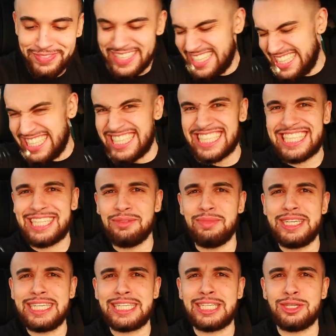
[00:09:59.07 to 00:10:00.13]
Ugh, come
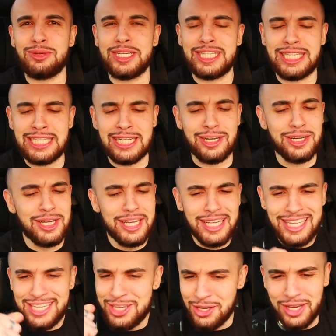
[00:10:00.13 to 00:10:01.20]
on, excellent right there.
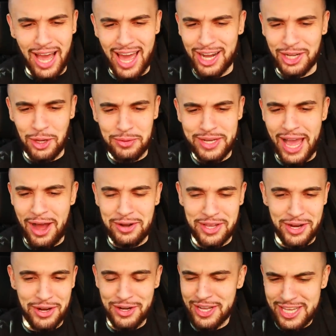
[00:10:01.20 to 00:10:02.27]
You gotta go down
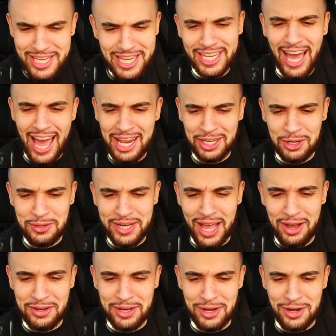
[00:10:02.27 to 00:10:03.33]
here. You gotta go
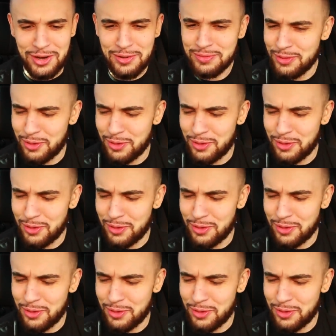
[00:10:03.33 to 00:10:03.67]
down here.